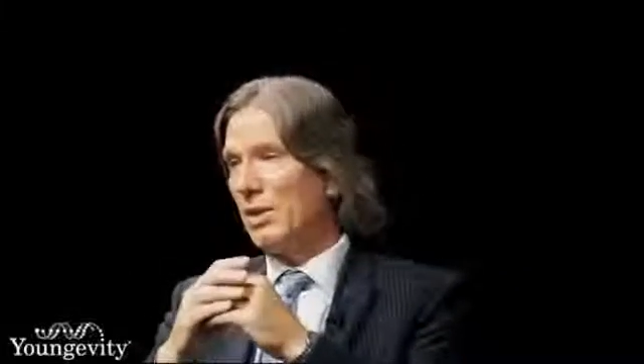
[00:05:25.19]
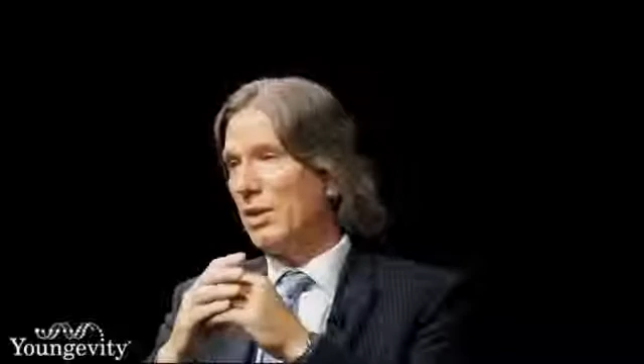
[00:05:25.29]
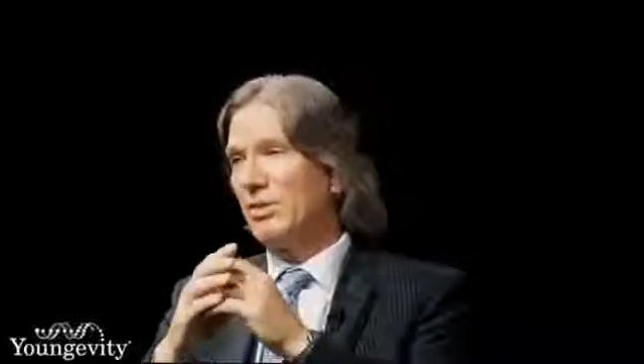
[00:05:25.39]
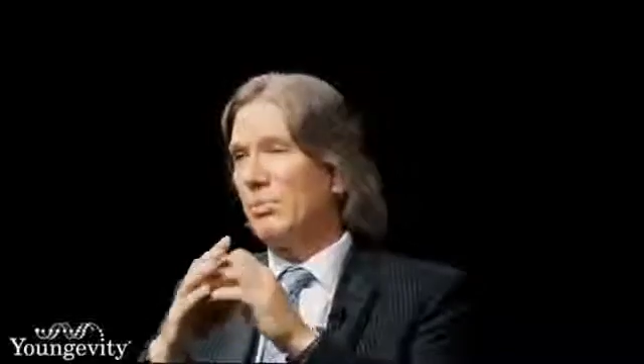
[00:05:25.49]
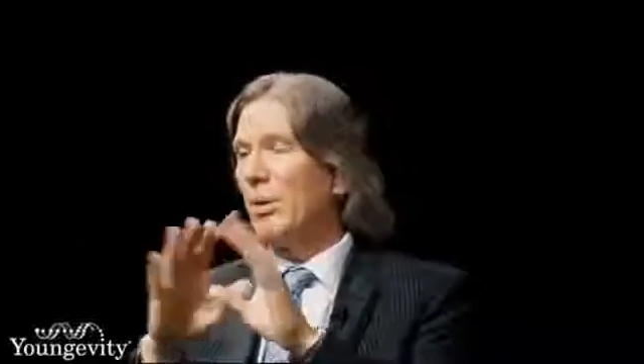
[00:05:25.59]

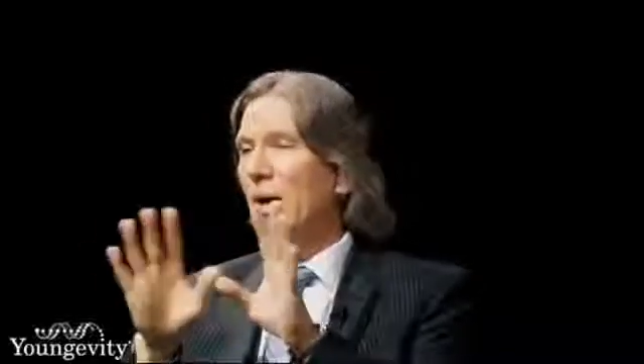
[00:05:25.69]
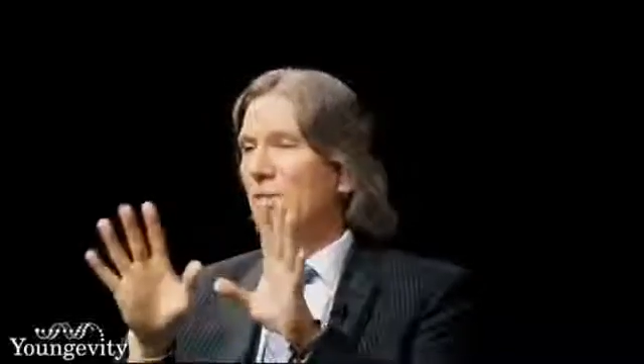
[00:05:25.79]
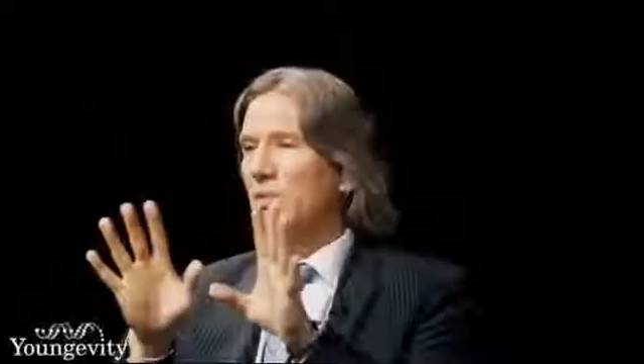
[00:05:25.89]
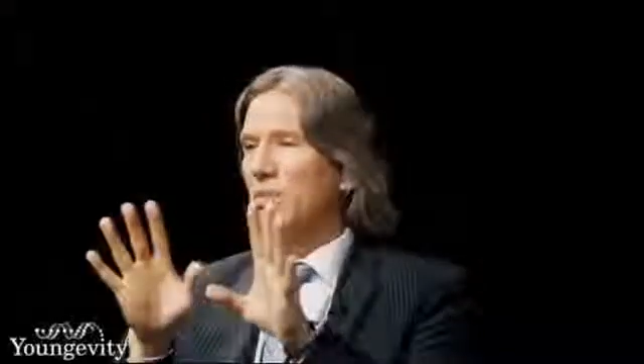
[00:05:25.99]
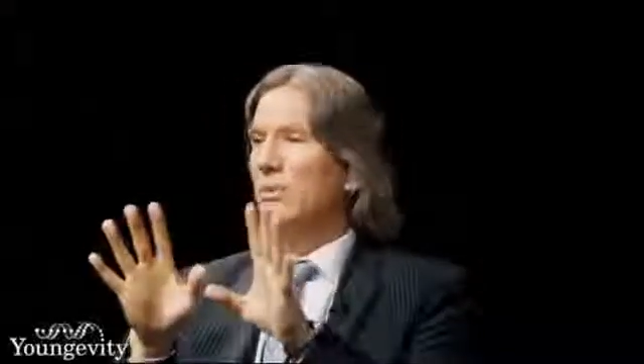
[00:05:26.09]
it's
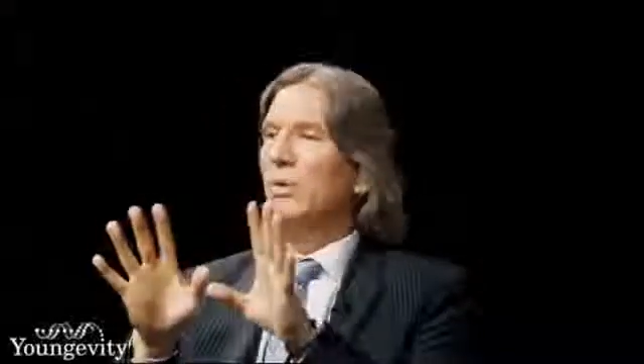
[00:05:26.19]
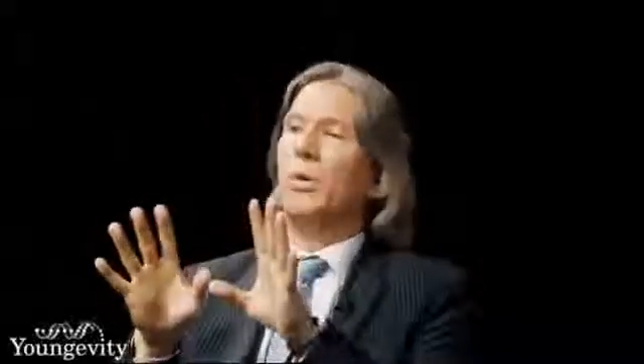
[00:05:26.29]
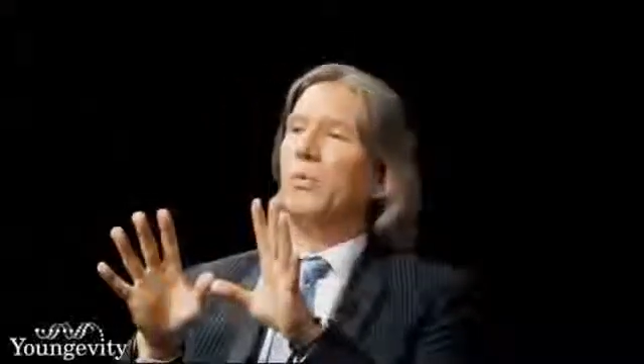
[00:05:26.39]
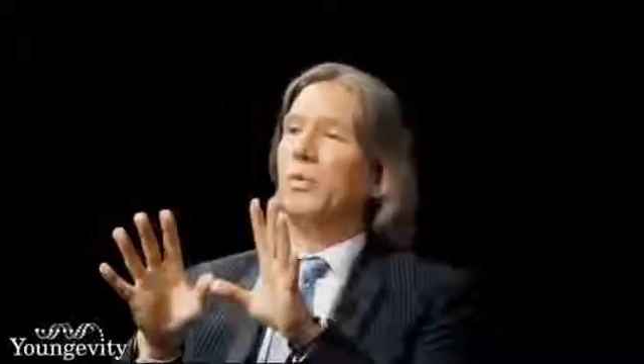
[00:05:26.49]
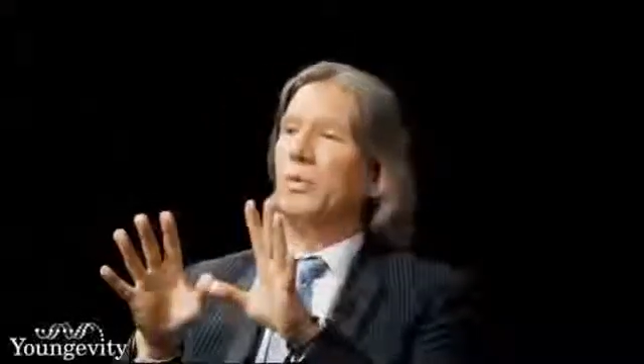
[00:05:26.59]
impossible to
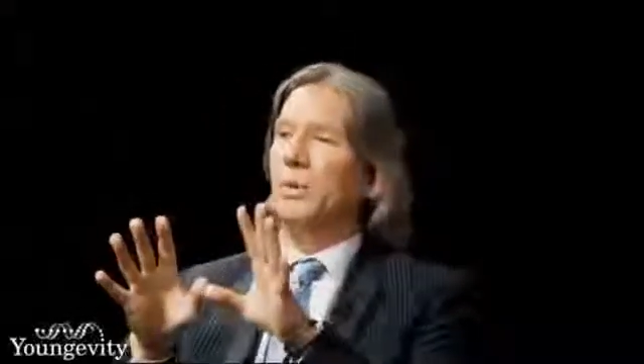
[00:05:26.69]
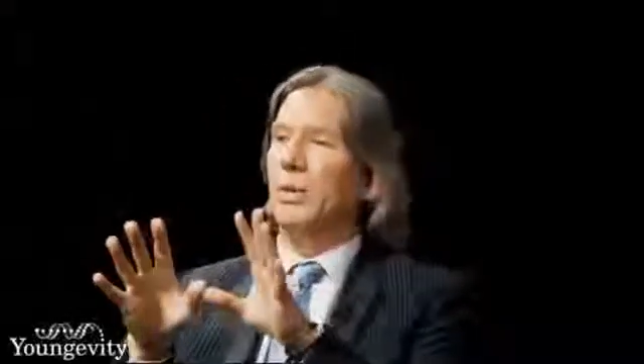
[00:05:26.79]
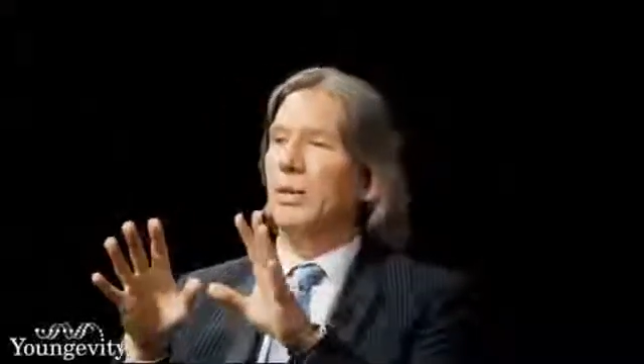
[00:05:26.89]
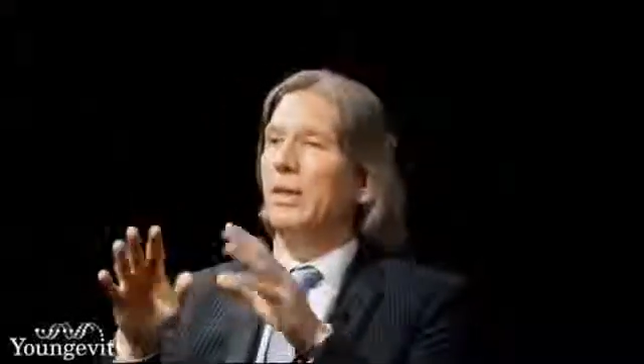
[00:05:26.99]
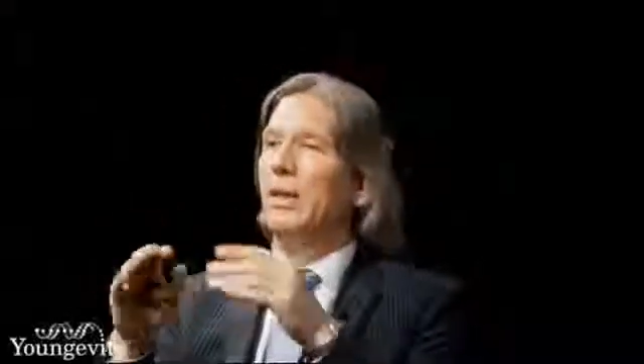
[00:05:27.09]
overdo
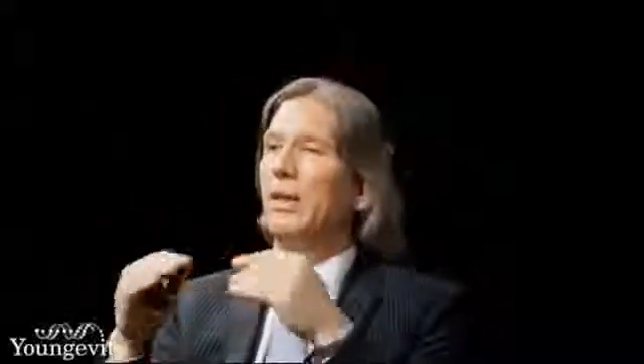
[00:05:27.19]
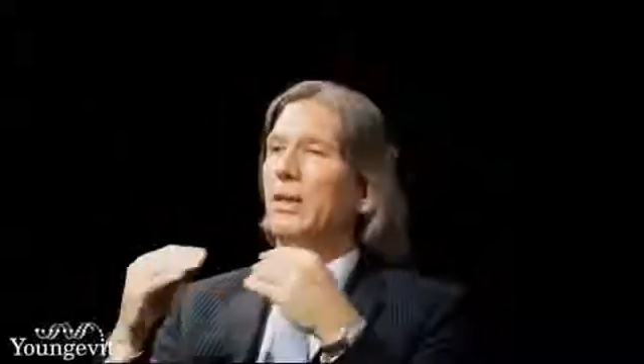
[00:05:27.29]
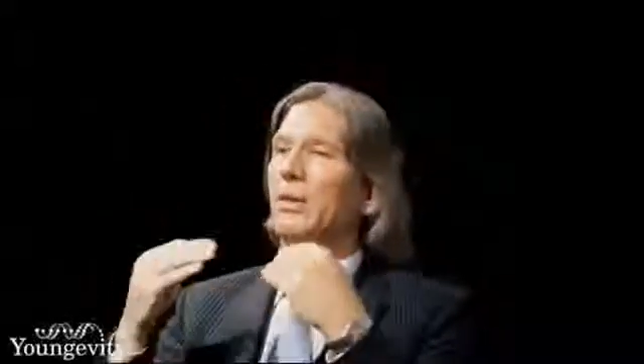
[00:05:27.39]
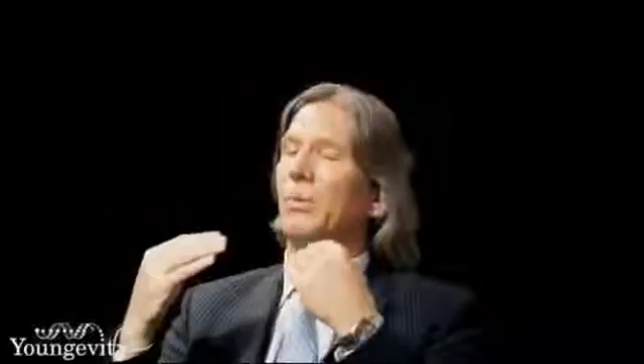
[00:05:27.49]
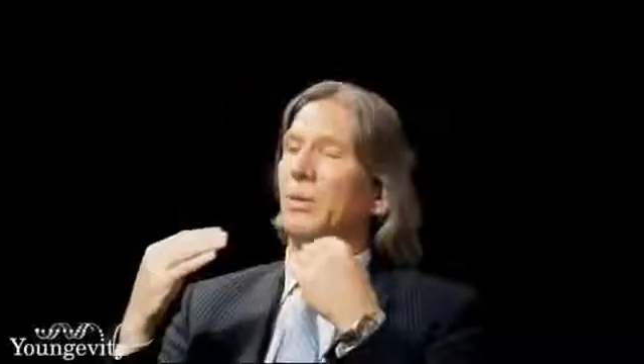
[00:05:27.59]
it
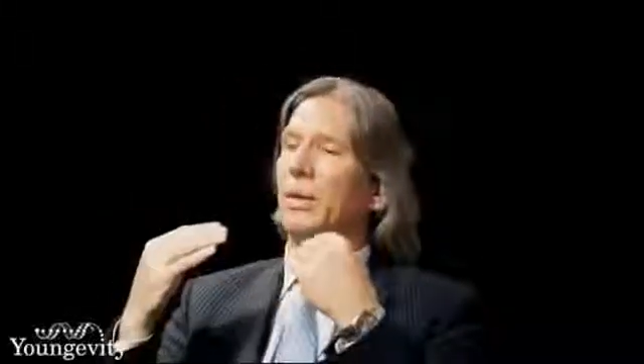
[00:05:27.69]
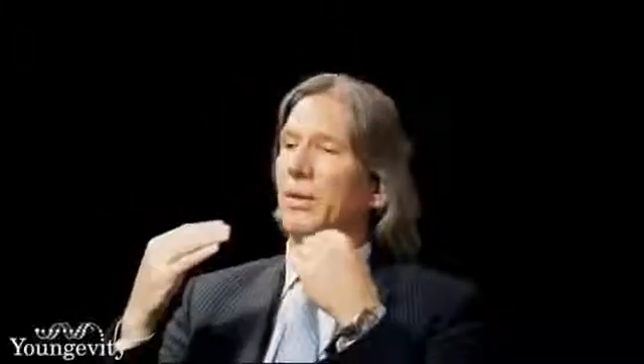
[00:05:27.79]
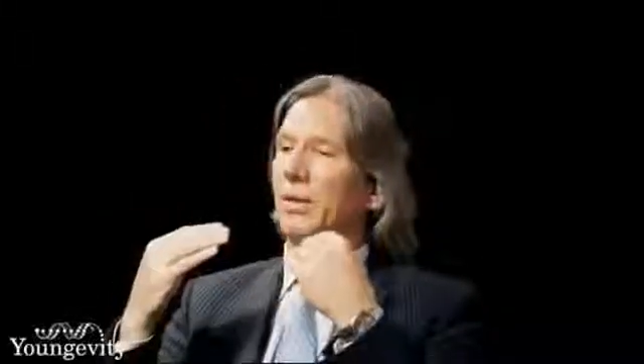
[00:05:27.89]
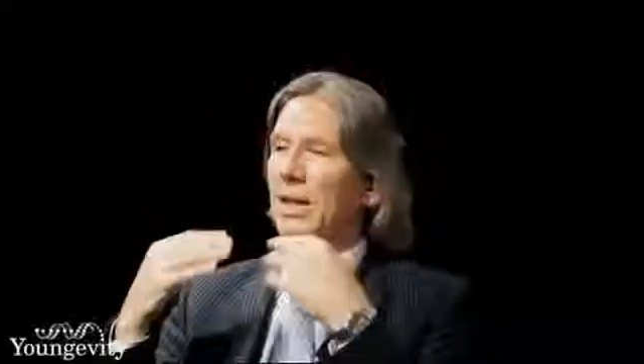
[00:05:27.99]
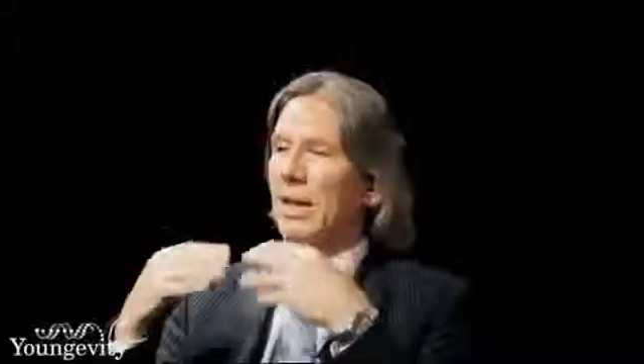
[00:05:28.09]

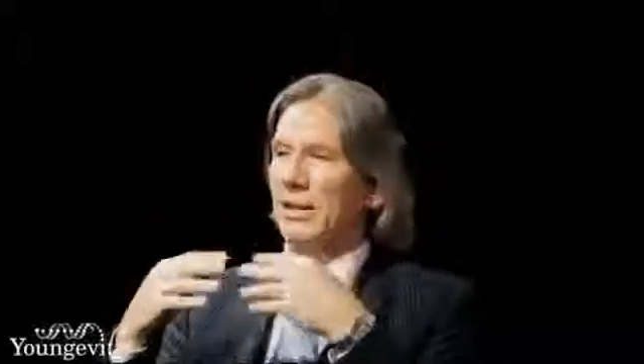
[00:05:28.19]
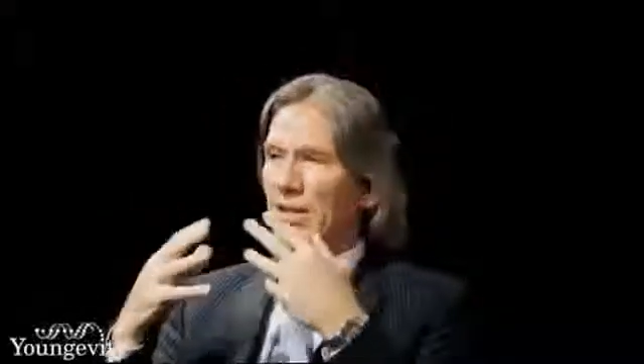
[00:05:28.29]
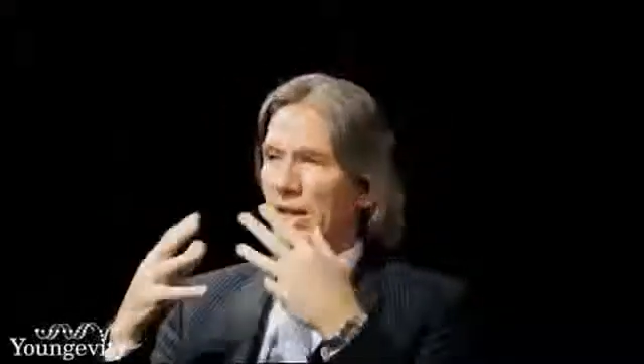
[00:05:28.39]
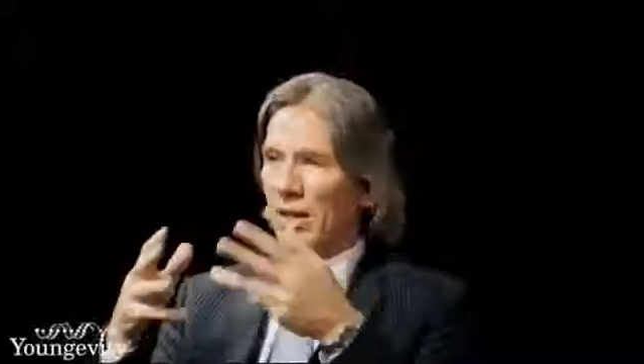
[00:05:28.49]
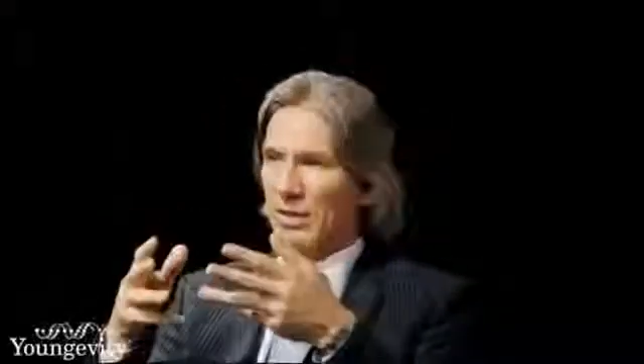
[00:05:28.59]
with
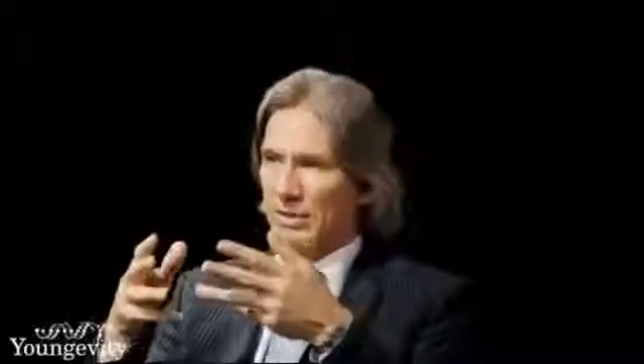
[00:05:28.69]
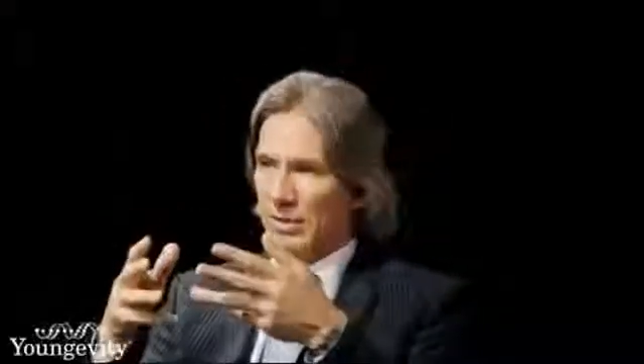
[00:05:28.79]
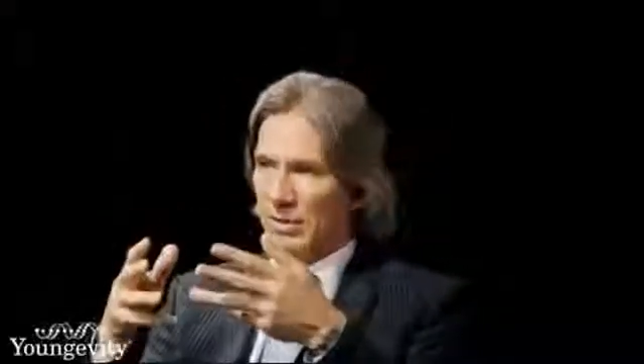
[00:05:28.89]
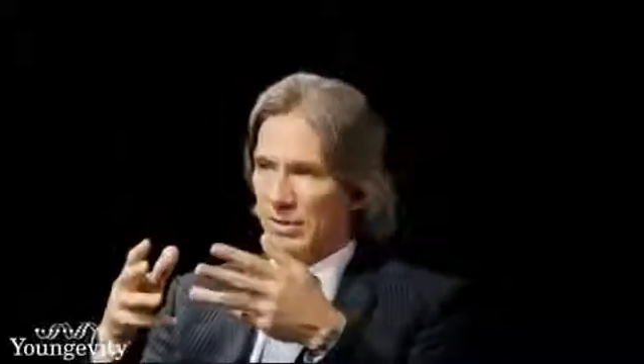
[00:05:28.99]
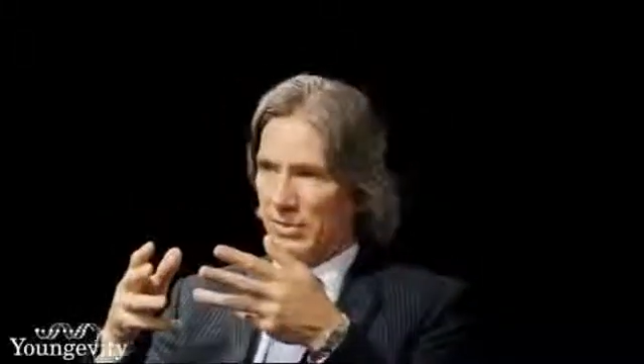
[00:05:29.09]

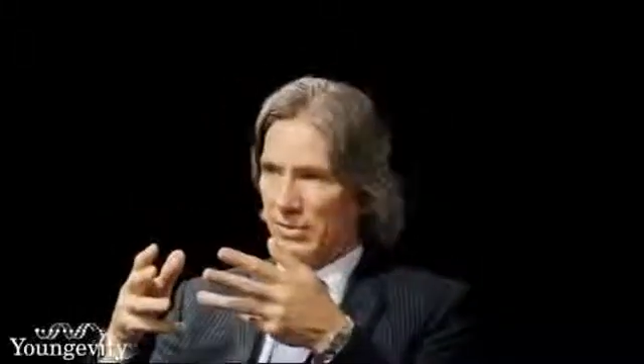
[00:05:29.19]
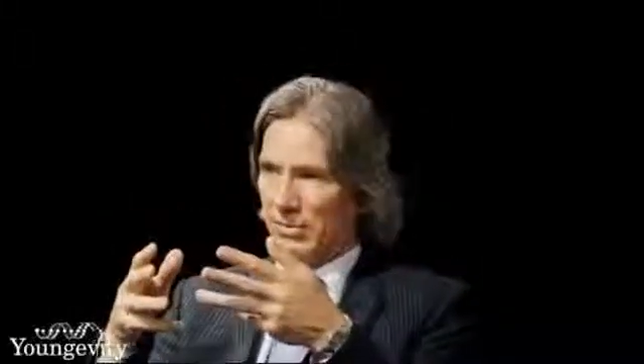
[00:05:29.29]
antioxidants.